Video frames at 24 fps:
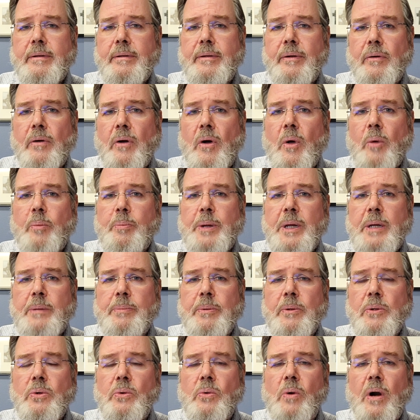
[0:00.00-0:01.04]
they're all
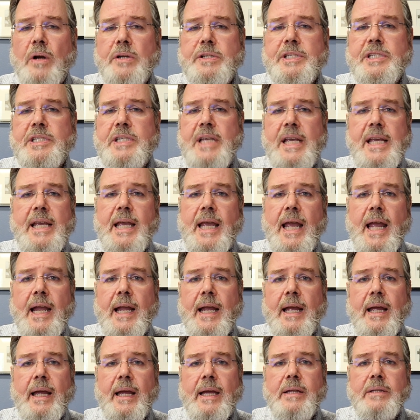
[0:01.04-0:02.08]
people who are seeking.
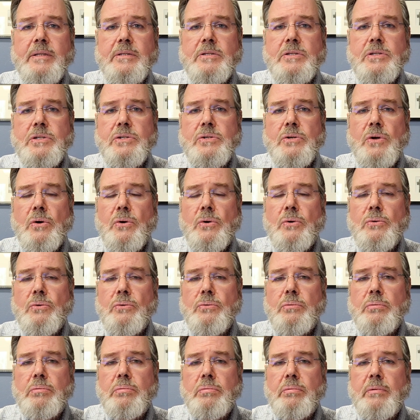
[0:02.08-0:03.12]
And
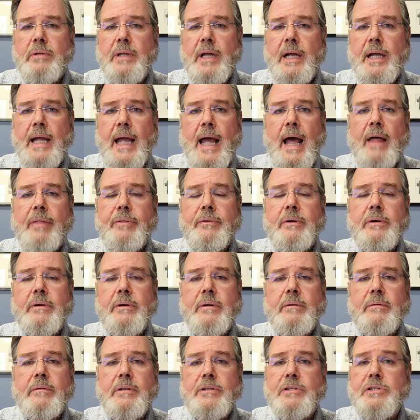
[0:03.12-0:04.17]
so they
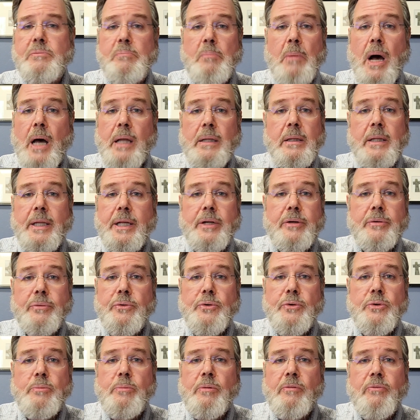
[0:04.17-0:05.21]
gather this motley
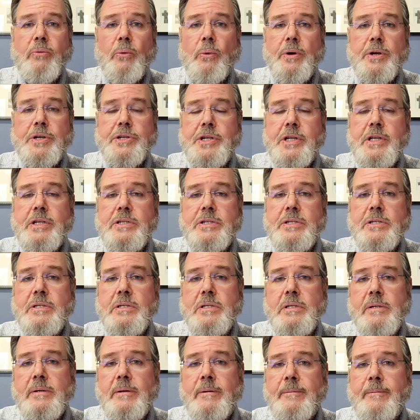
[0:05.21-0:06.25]
crew before
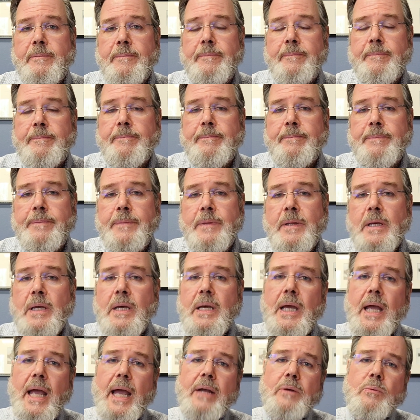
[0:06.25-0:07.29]
Jesus.
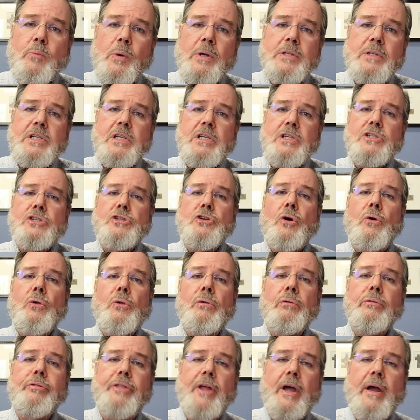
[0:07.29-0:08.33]
And once he's
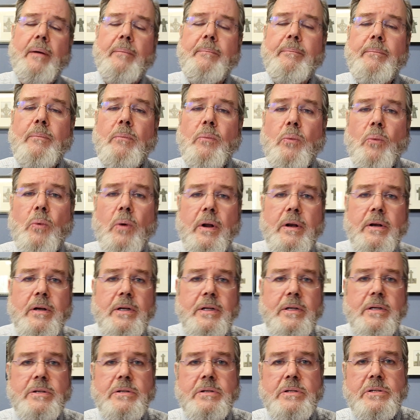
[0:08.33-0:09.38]
told them what it
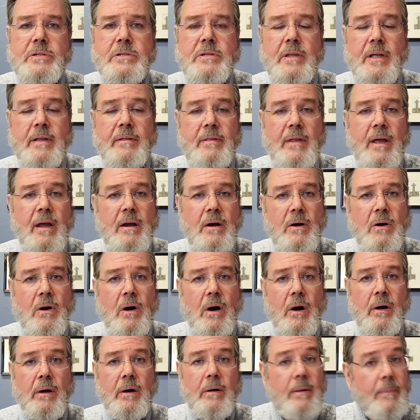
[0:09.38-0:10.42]
is that they
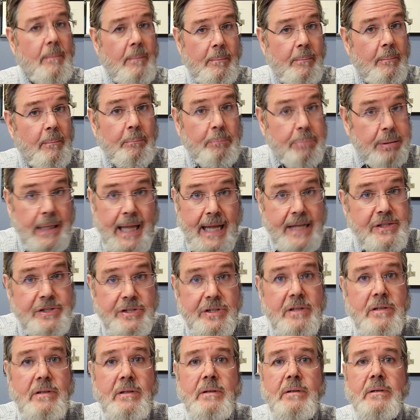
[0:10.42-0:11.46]
are,
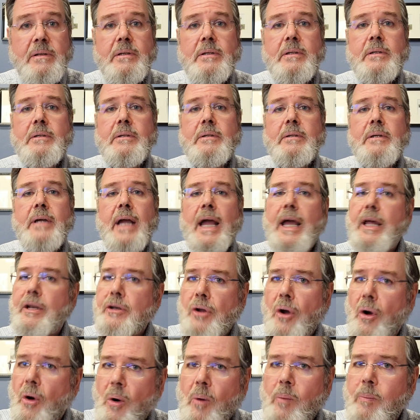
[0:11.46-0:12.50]
blessed and
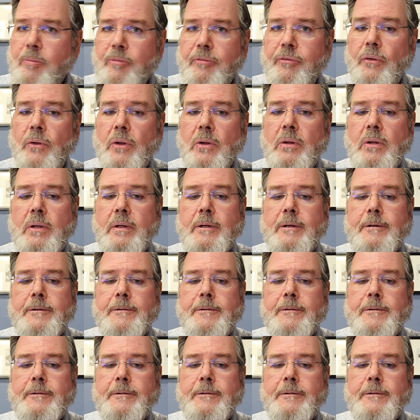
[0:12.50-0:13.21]
hopeful,